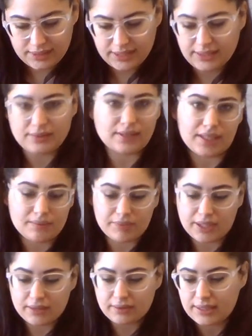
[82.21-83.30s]
tint it,
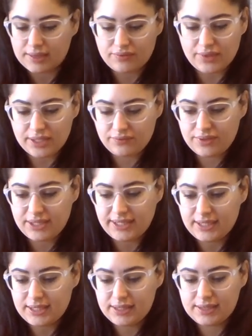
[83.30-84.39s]
but that's fine if it
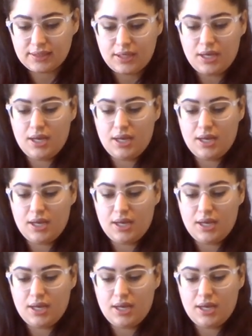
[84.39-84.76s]
does.